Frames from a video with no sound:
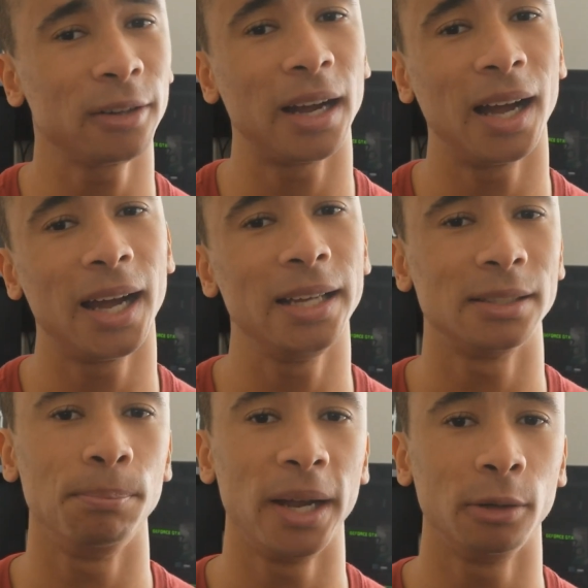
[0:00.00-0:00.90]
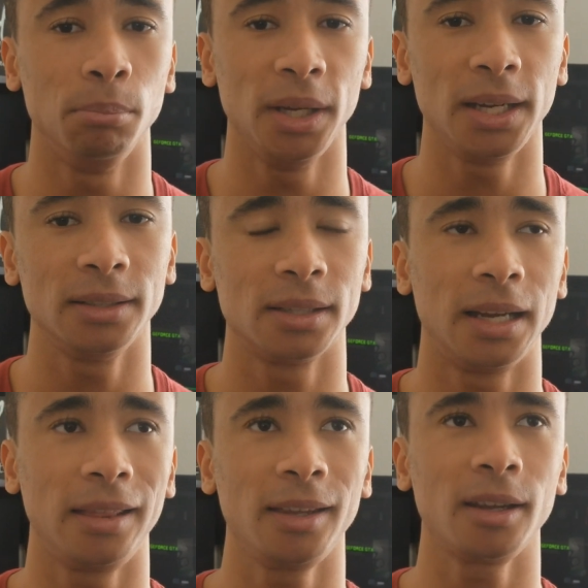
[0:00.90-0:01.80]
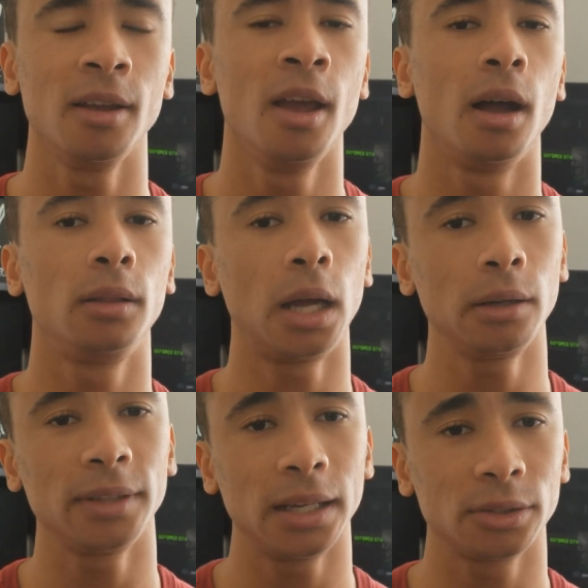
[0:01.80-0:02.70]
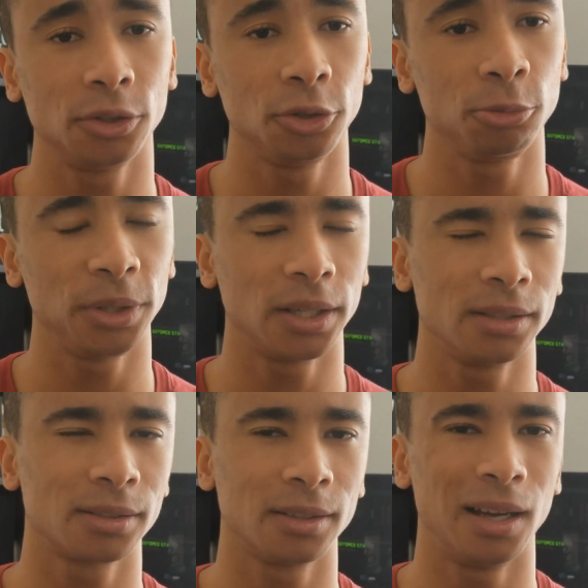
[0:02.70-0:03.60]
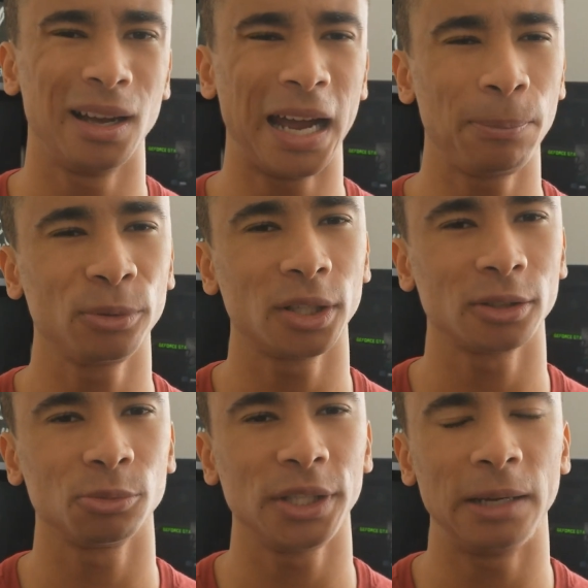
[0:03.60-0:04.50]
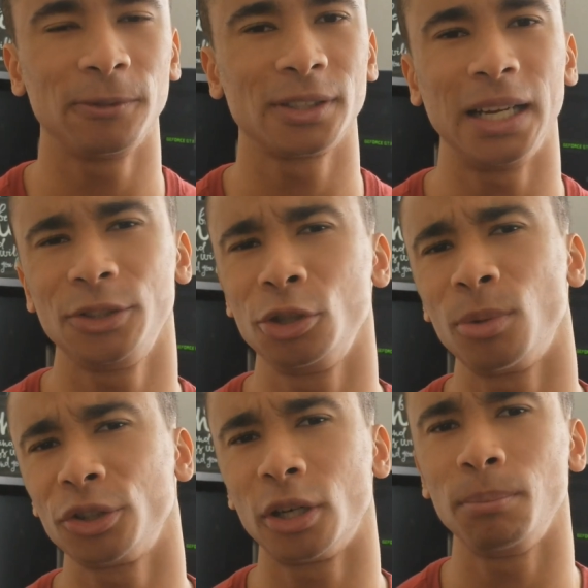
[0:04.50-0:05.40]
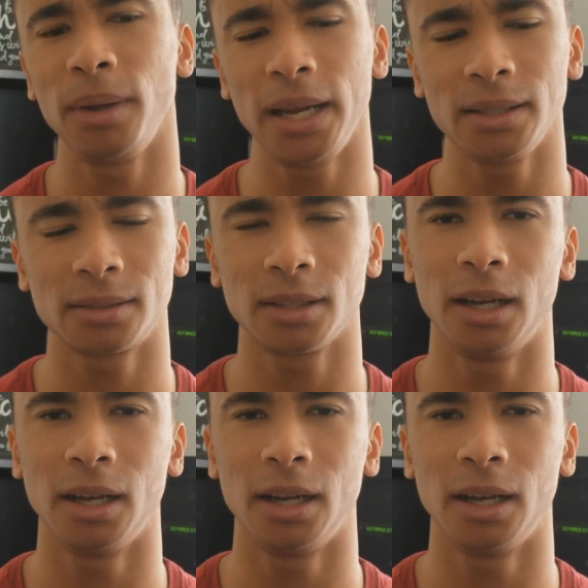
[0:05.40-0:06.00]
highs and better mids, and I think a lot of that is to do because Apple doesn't really emphasize too much on bass.